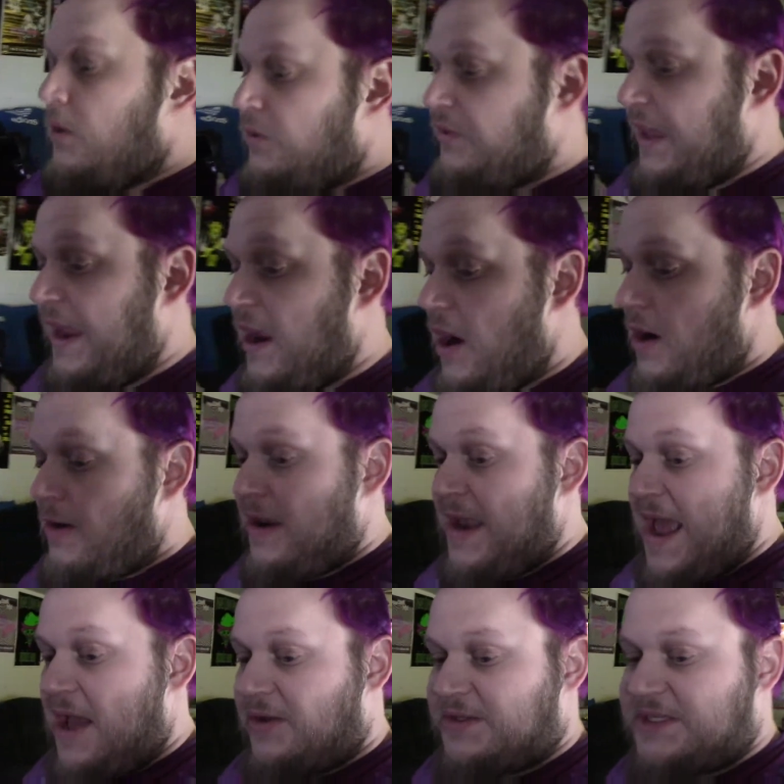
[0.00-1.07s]
they are
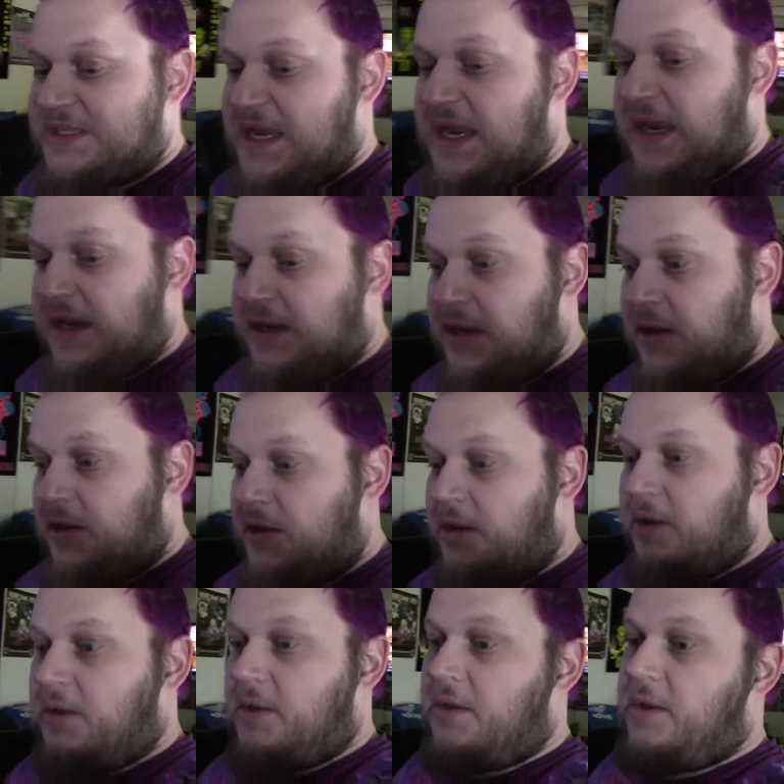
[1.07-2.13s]
announcing
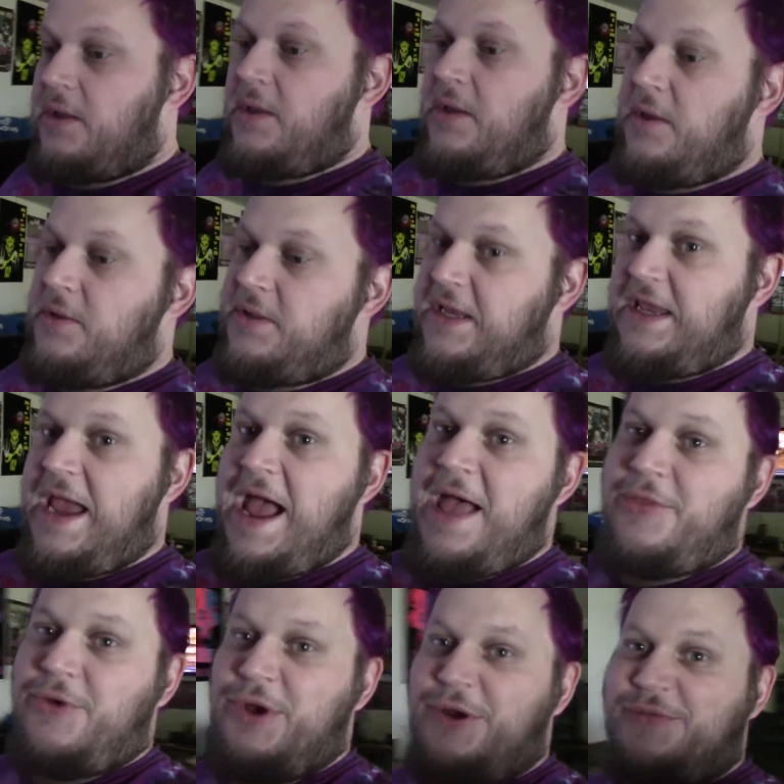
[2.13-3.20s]
the
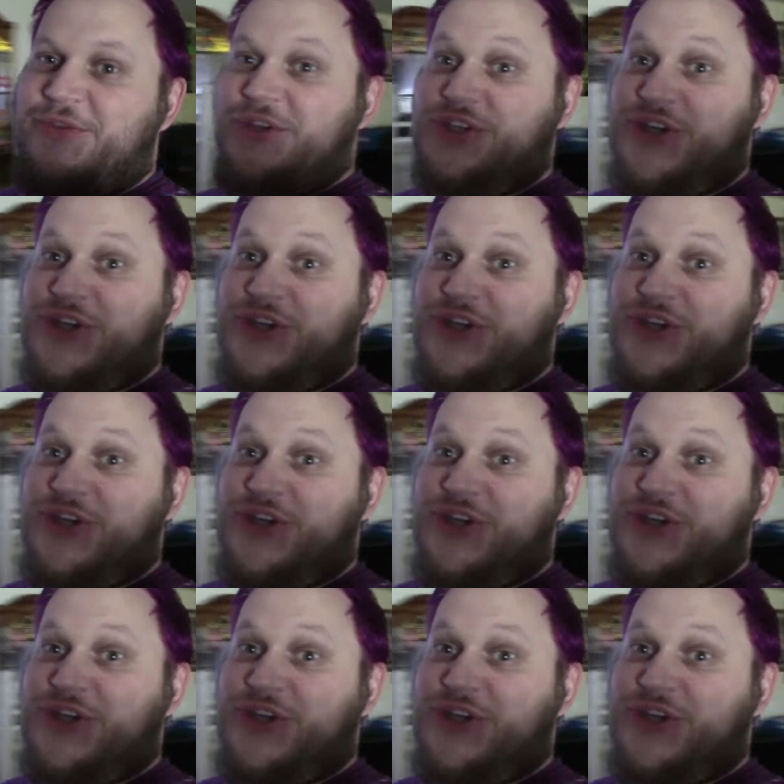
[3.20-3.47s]
Gathering of the